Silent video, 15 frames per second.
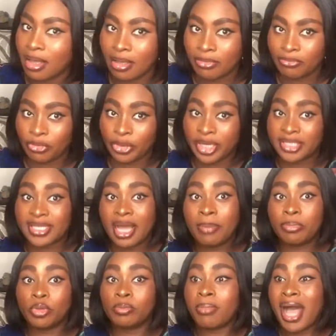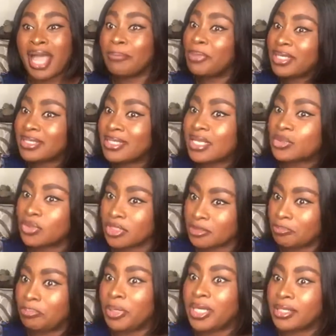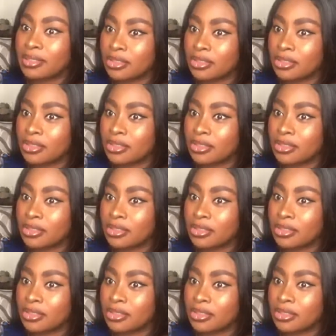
For example, my business was built